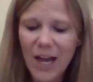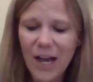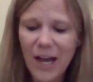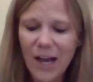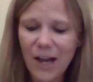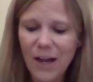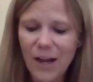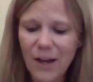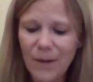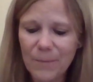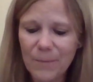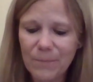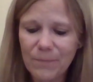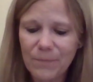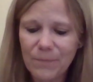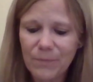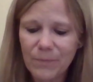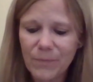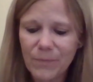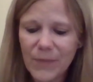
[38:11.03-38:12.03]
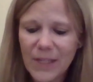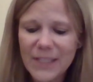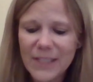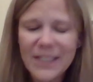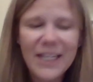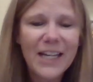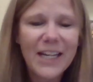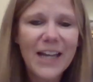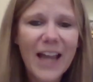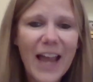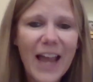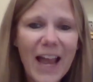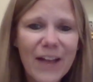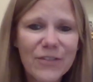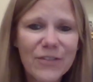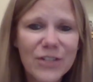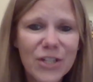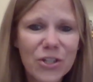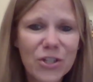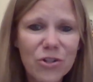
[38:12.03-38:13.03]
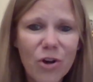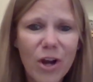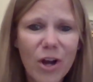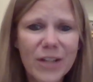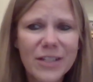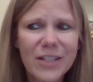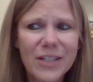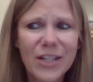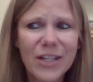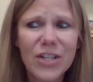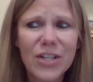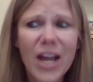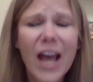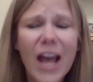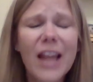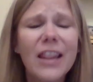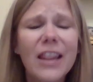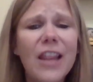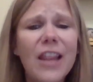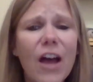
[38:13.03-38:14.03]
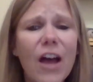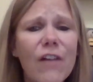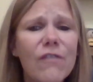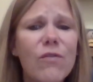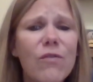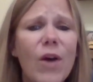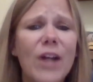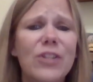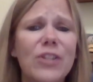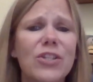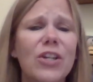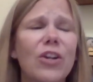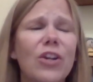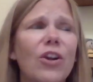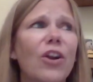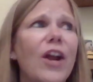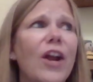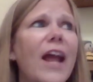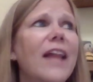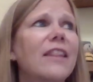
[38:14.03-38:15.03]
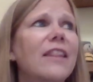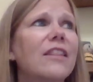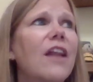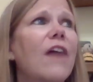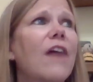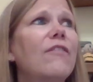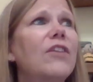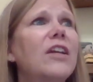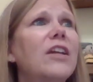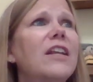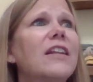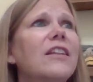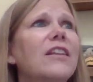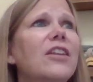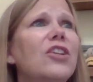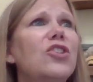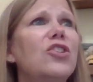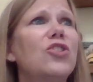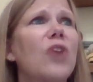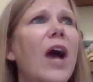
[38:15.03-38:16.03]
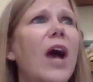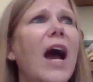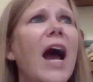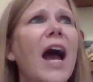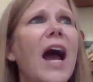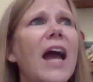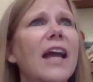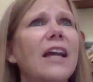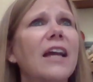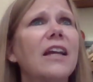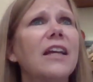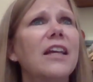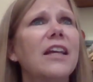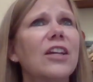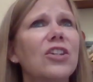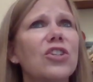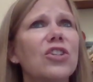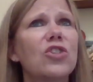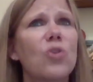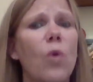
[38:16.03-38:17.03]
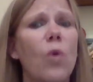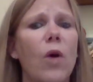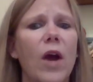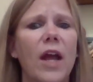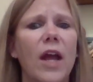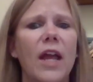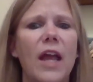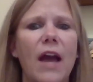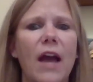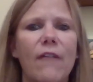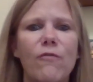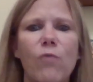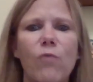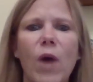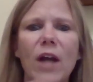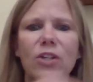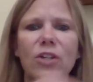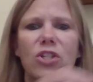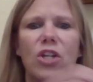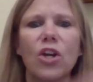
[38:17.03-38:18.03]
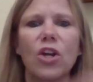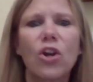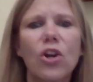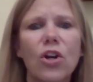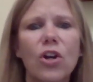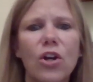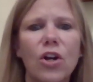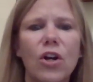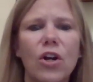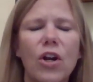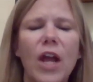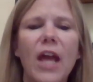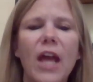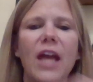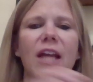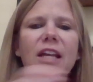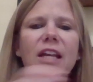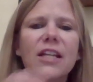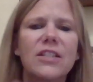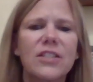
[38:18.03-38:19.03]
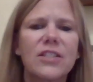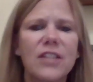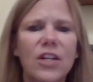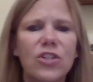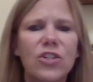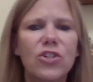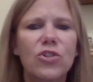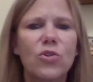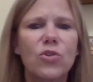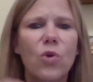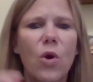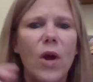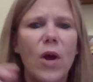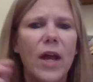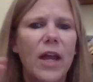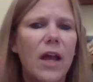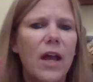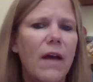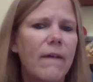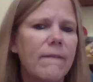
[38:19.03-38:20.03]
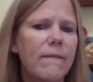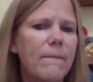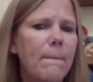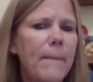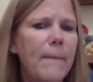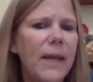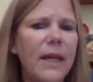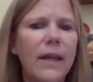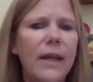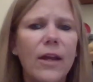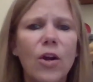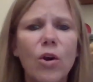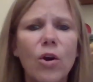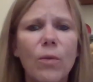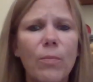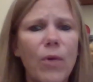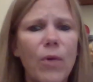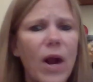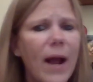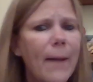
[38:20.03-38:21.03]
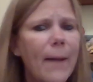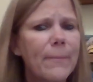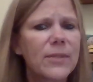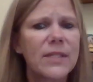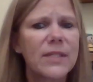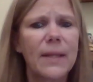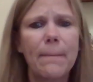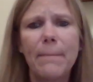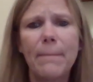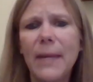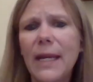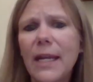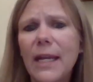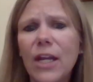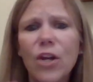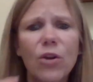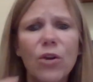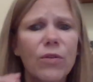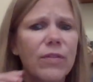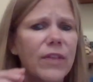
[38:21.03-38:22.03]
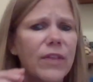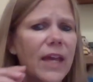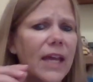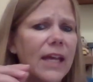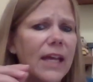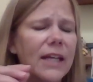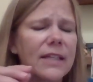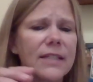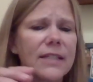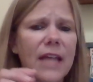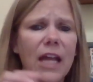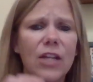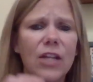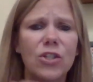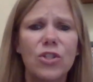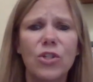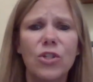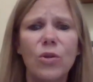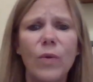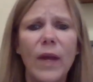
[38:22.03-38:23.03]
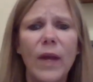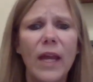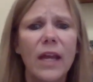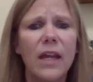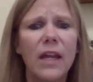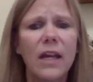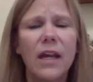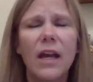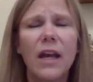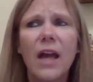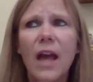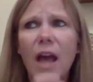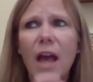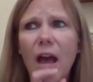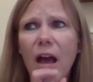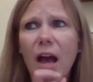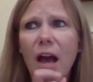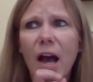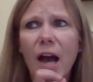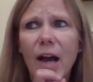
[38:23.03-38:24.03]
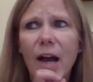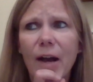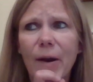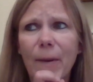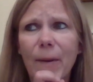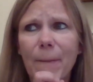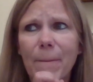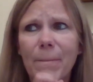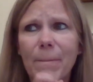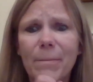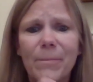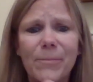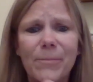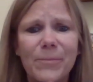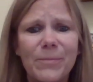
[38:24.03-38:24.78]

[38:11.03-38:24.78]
Um, Dina half stitch cross stitch. I love watching her and love it. The I get joy of watching her get such joy of meeting her prompts and meeting her things and doing um,